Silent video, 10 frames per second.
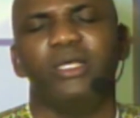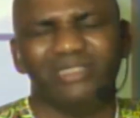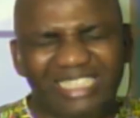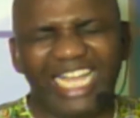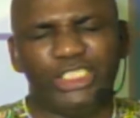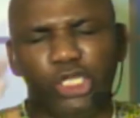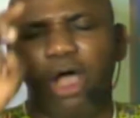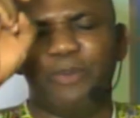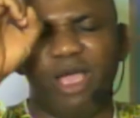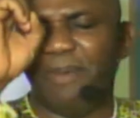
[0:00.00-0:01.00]
the
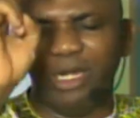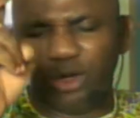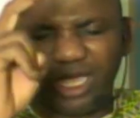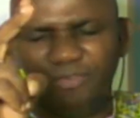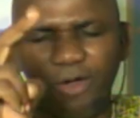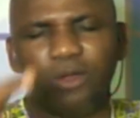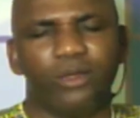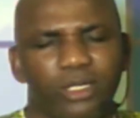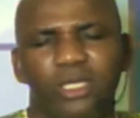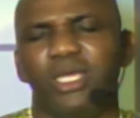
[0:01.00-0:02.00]
job you have been looking for,
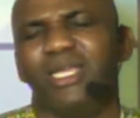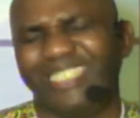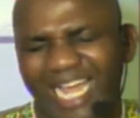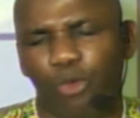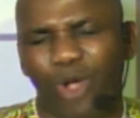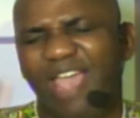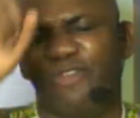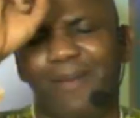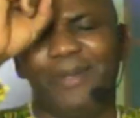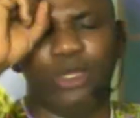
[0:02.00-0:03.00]
the wife
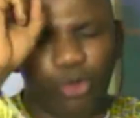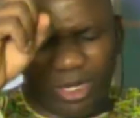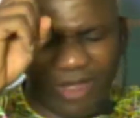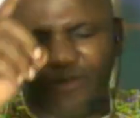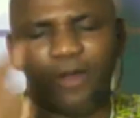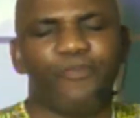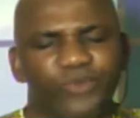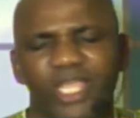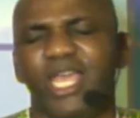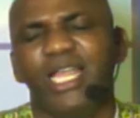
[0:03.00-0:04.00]
you have been looking for,
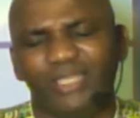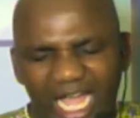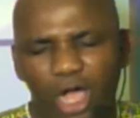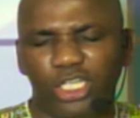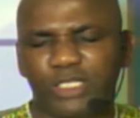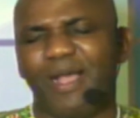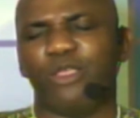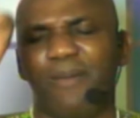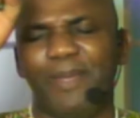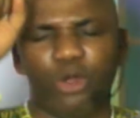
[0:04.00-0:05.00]
the husband
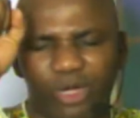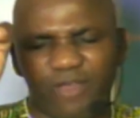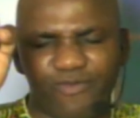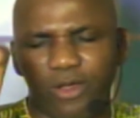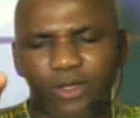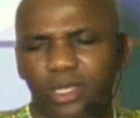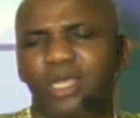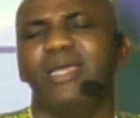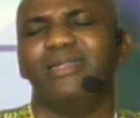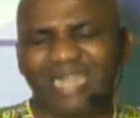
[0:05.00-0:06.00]
you have been looking for,
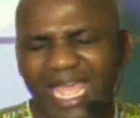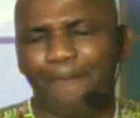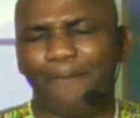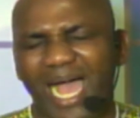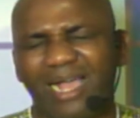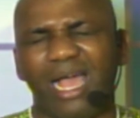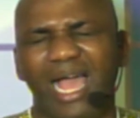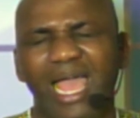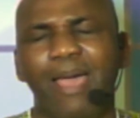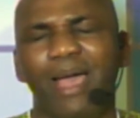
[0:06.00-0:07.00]

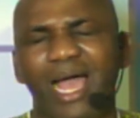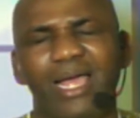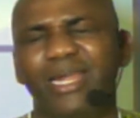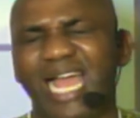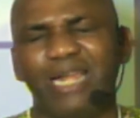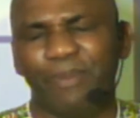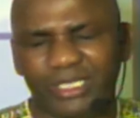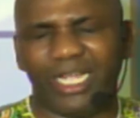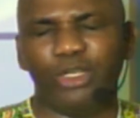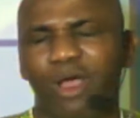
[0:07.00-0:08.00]
the
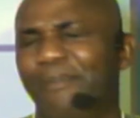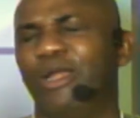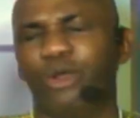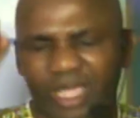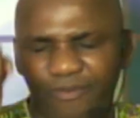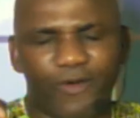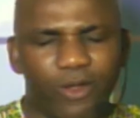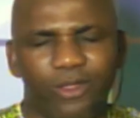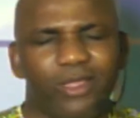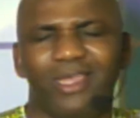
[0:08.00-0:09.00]
admission you have been looking for,
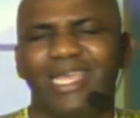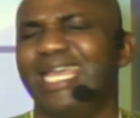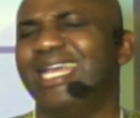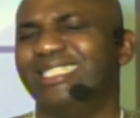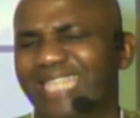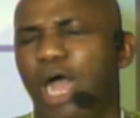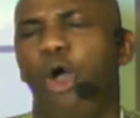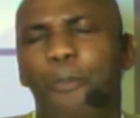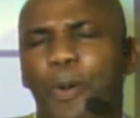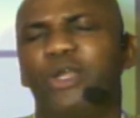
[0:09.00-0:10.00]
the
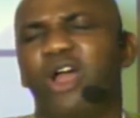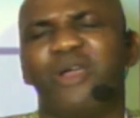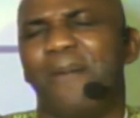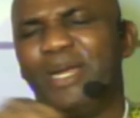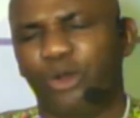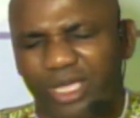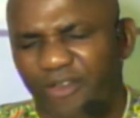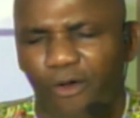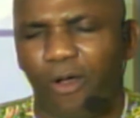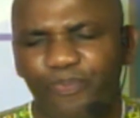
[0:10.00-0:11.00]
open door you have been looking
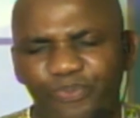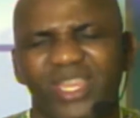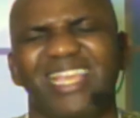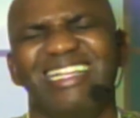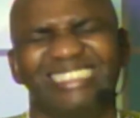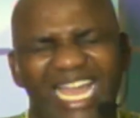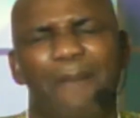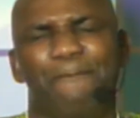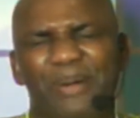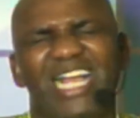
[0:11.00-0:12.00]
for, the
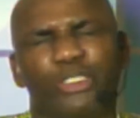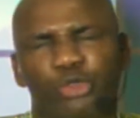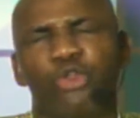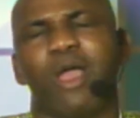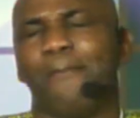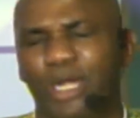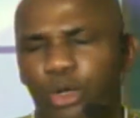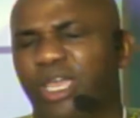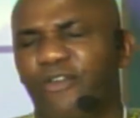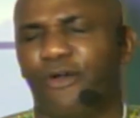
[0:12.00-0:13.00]
breakthrough you have been
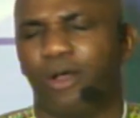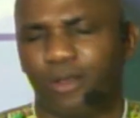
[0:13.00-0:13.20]
looking for.